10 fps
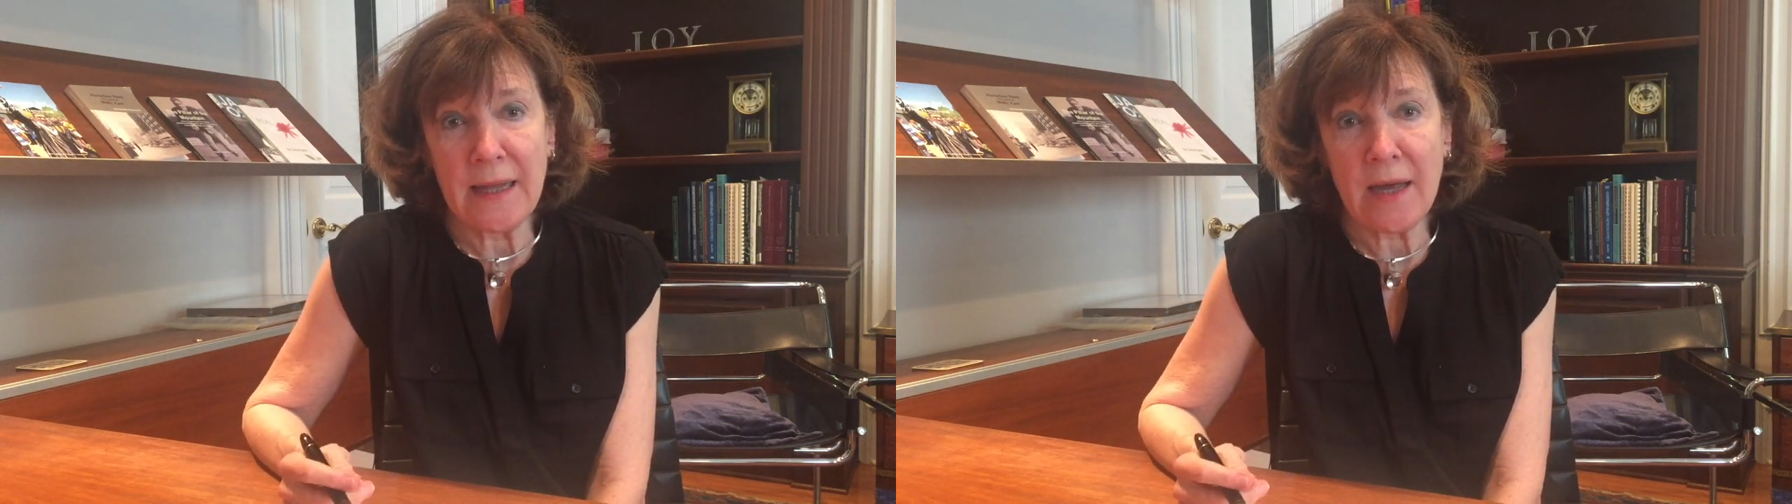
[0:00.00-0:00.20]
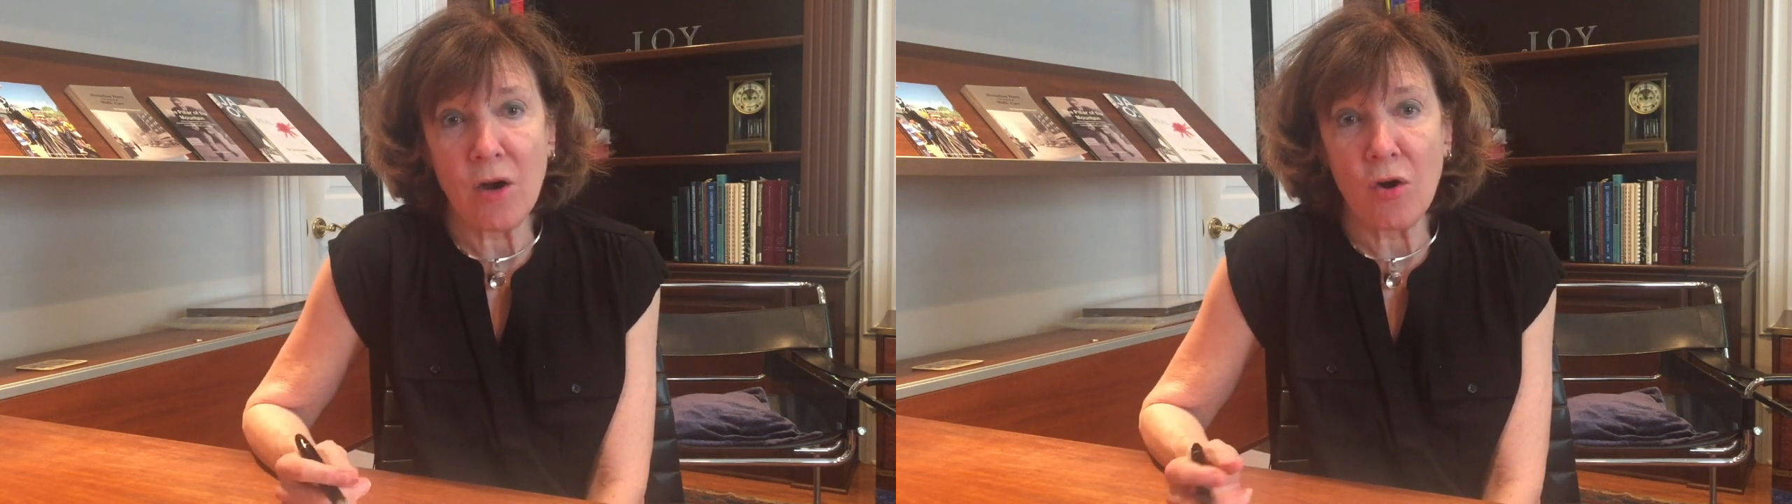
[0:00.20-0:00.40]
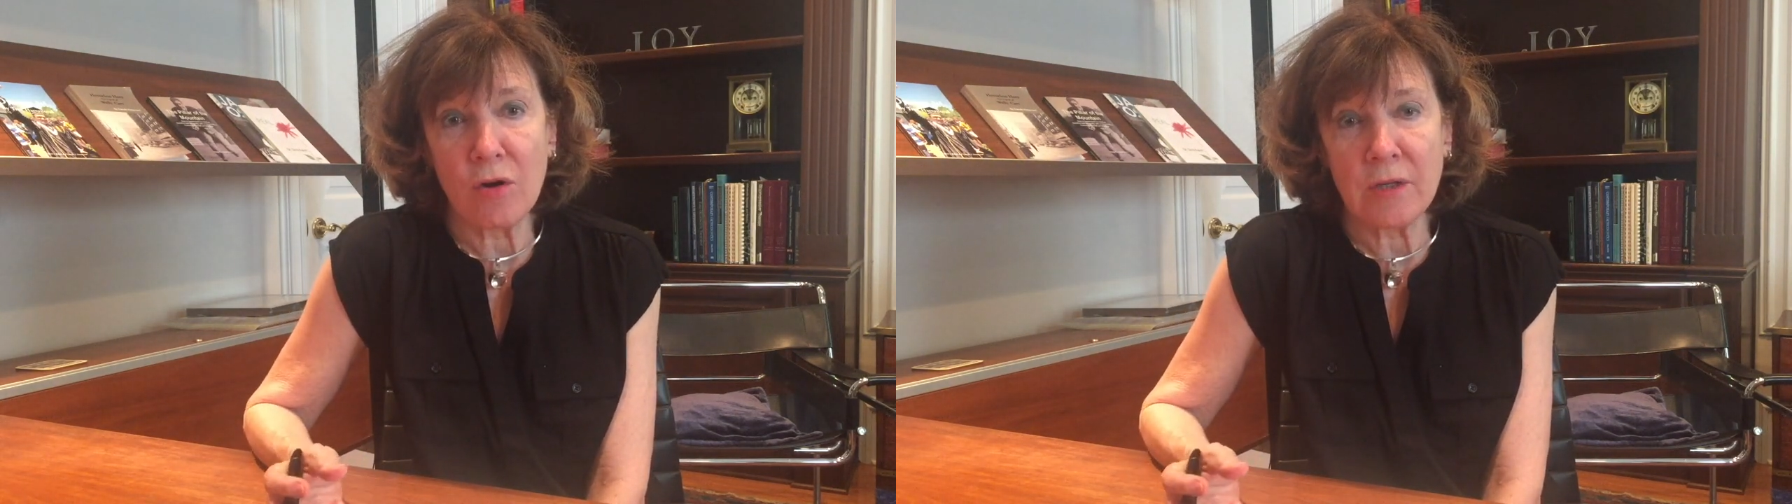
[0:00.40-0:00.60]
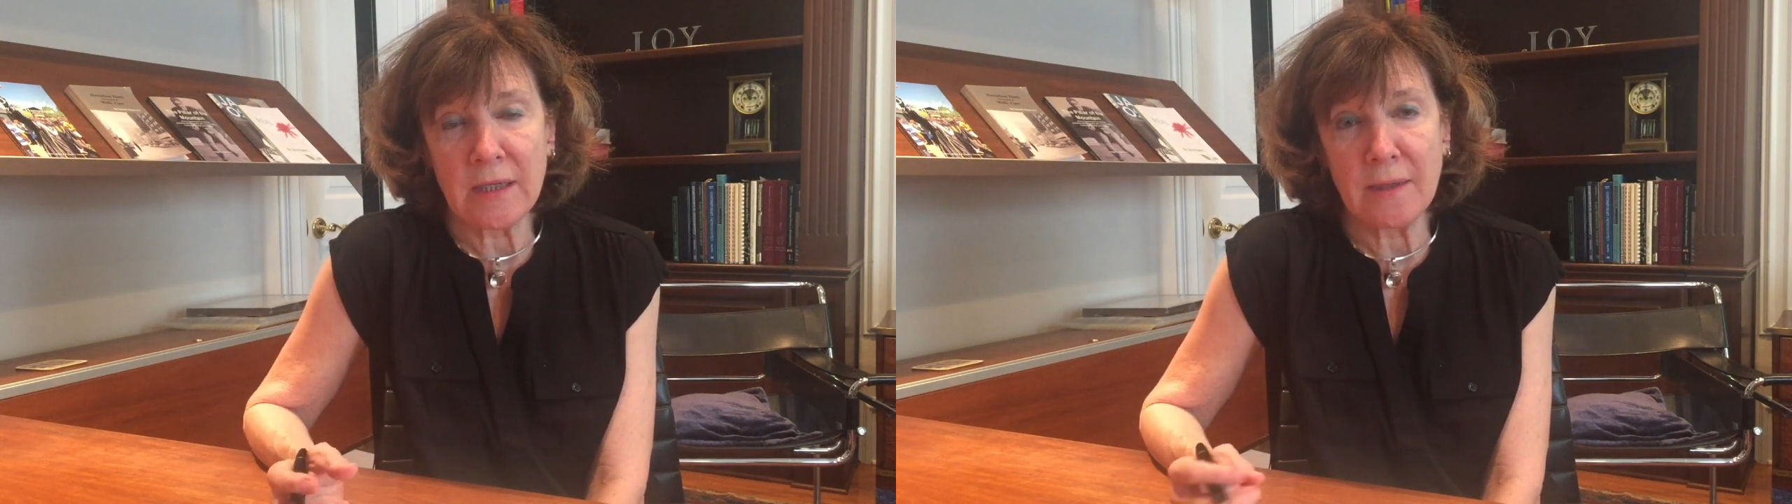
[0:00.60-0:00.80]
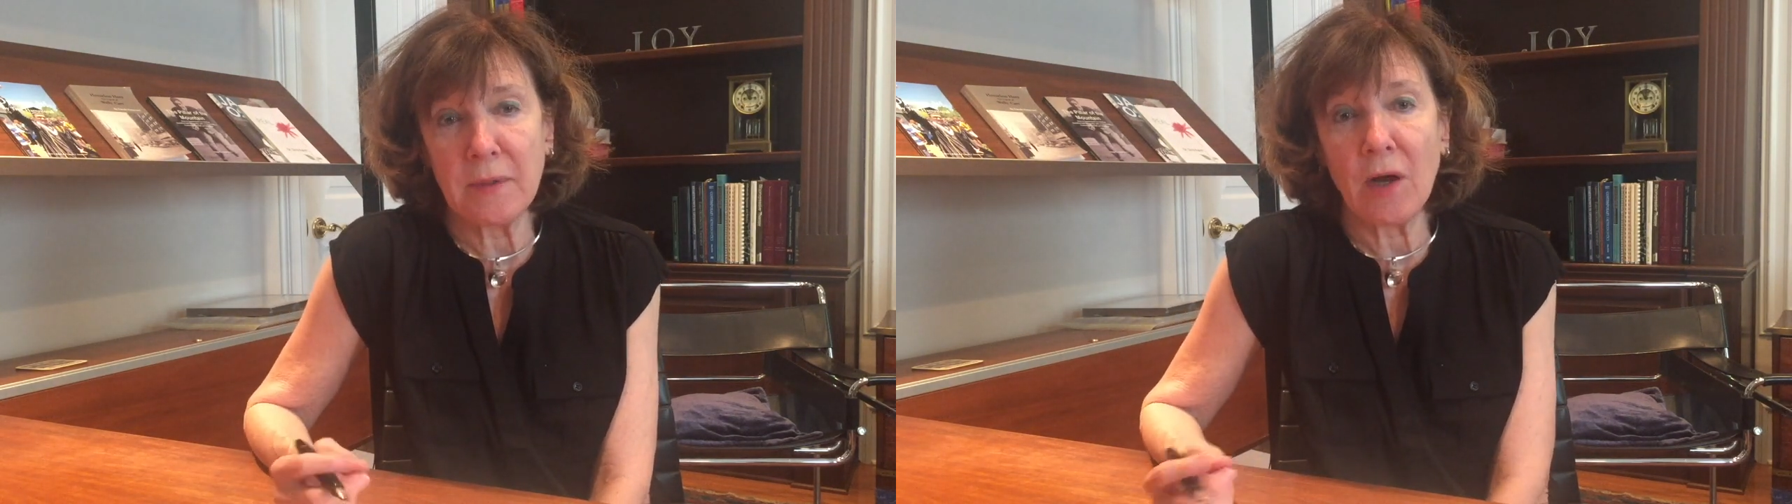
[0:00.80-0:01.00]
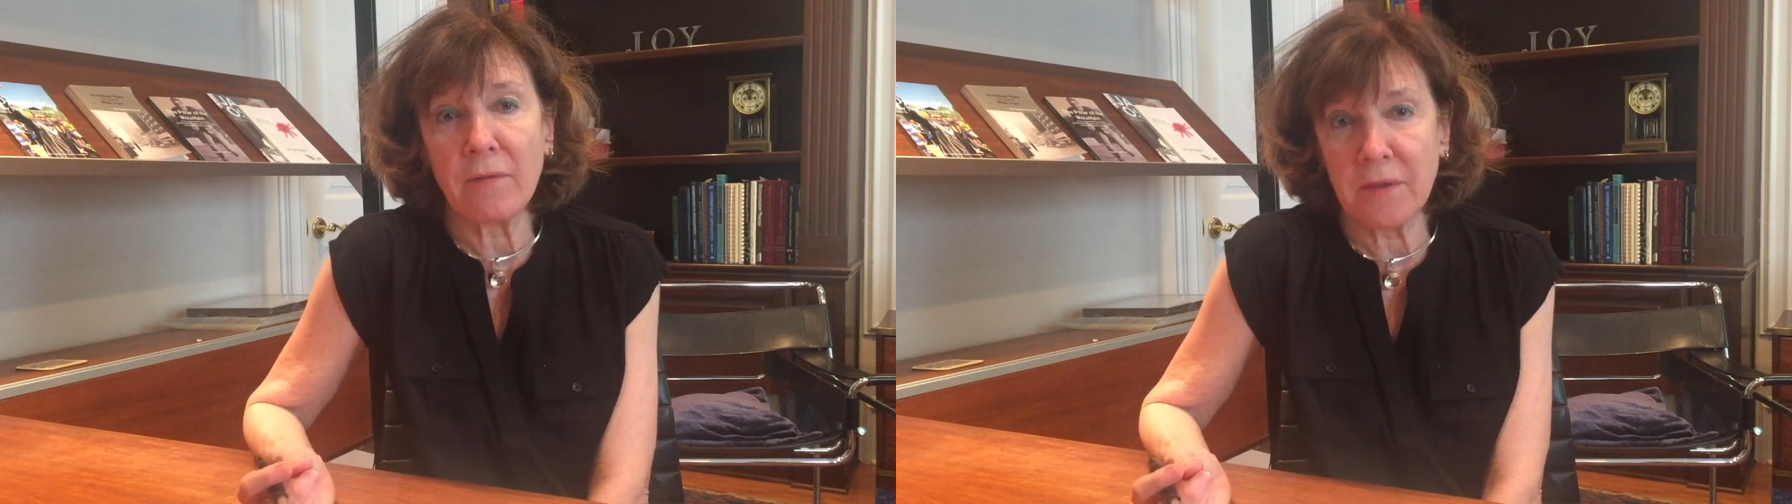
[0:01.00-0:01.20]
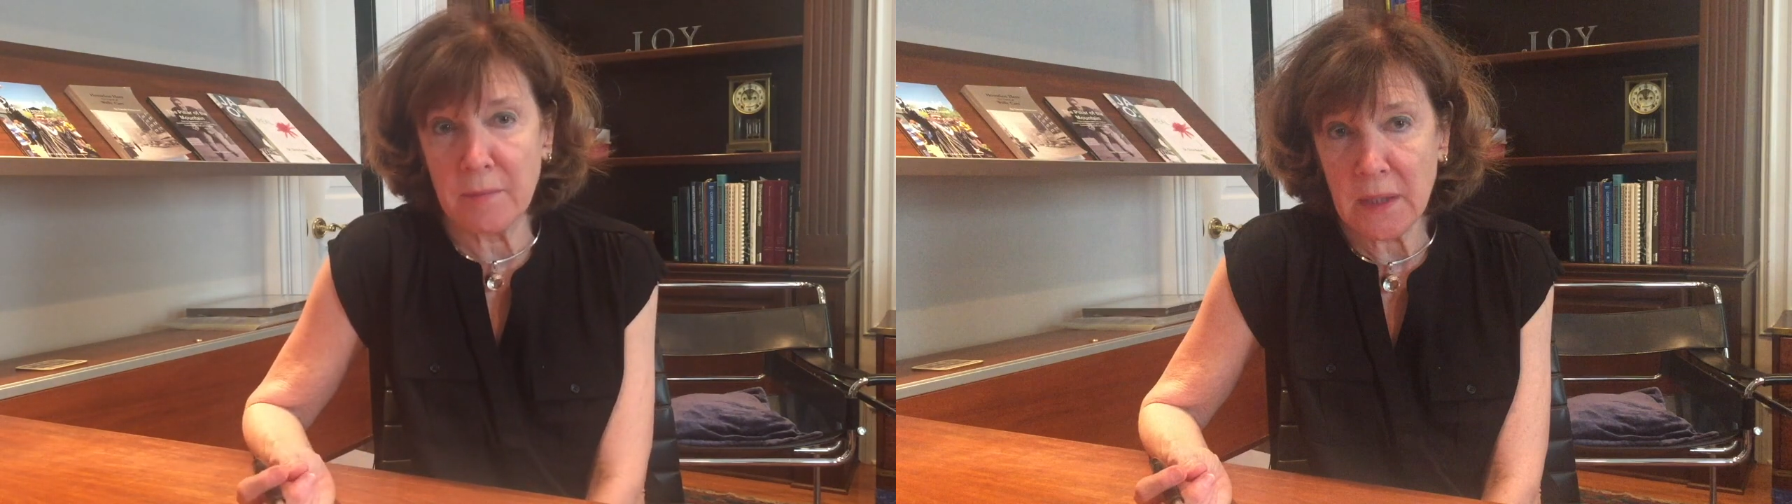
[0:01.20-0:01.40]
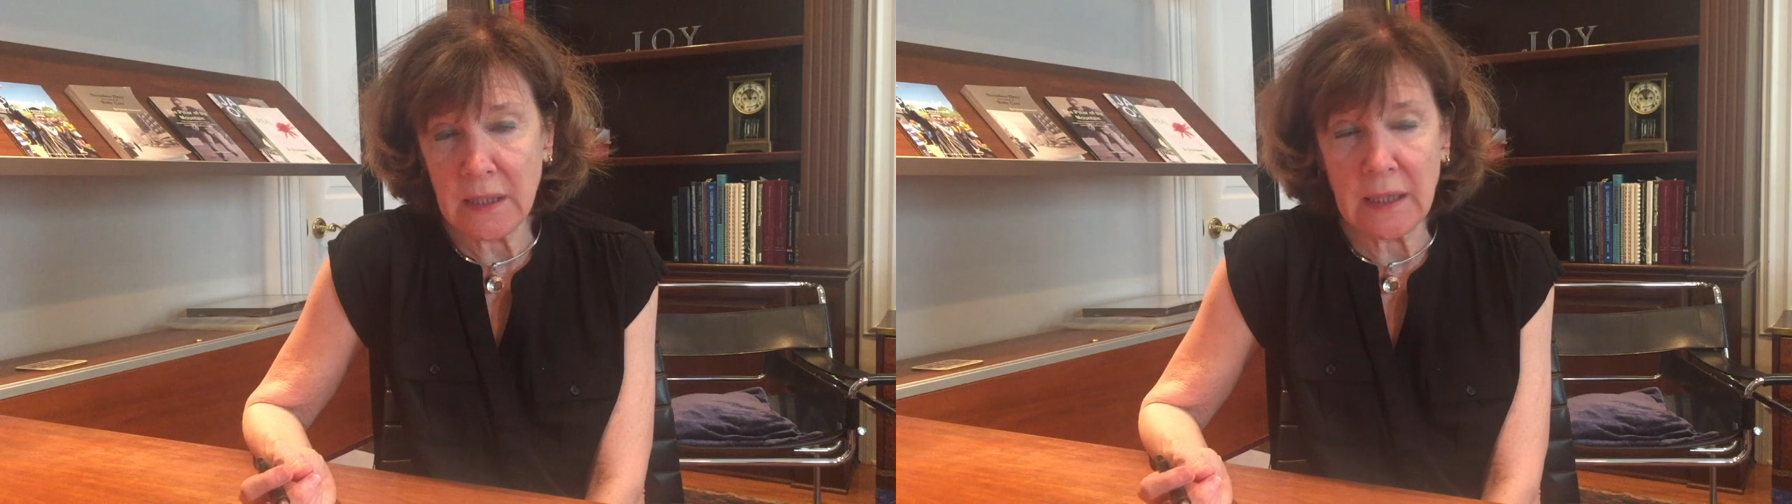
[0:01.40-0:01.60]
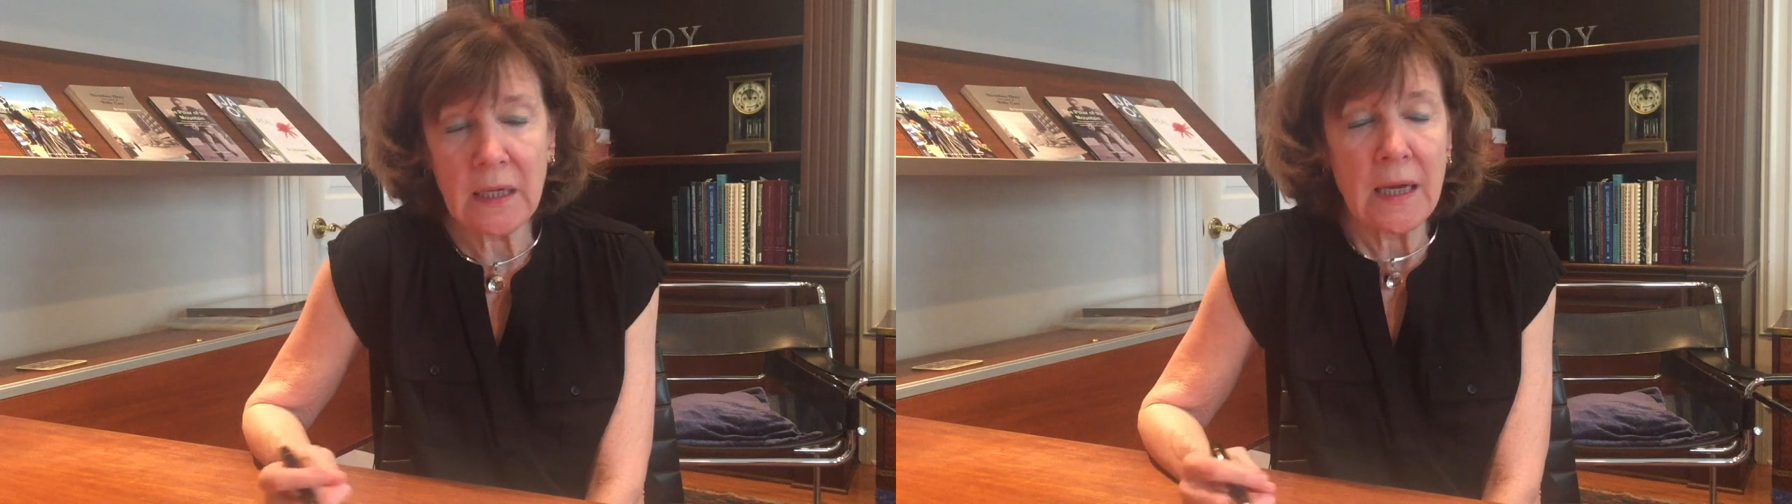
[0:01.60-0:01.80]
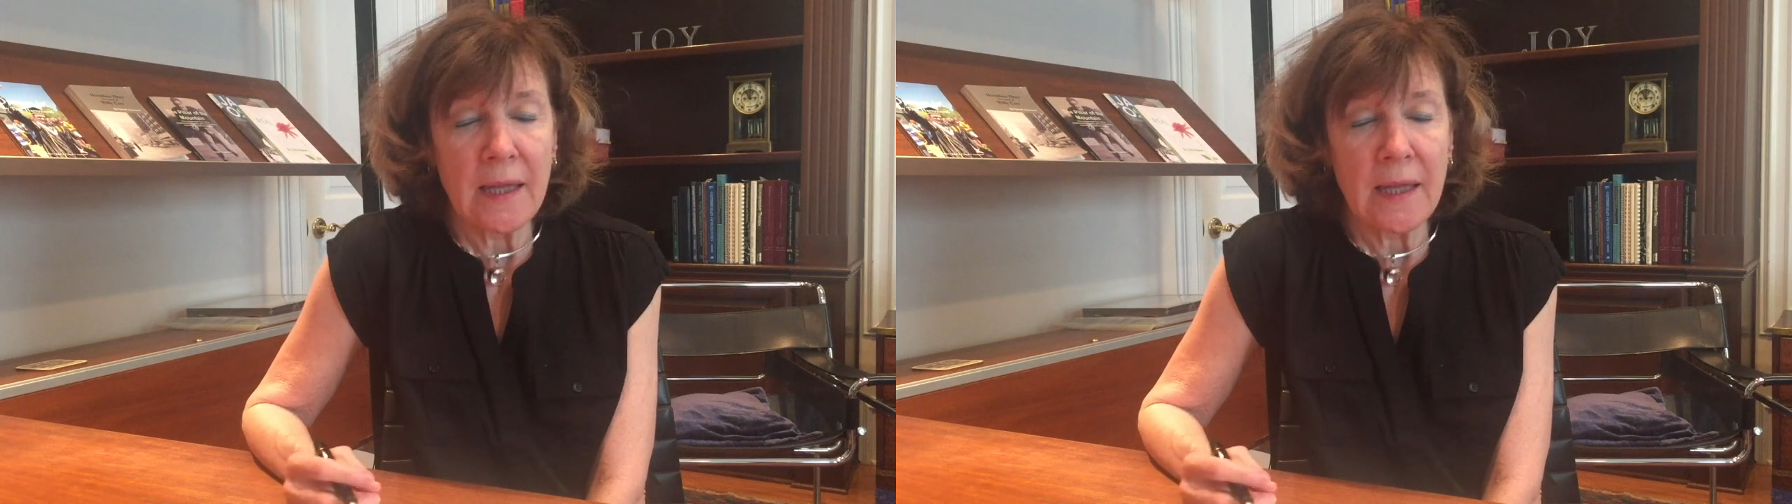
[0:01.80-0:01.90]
they are skimming off the money.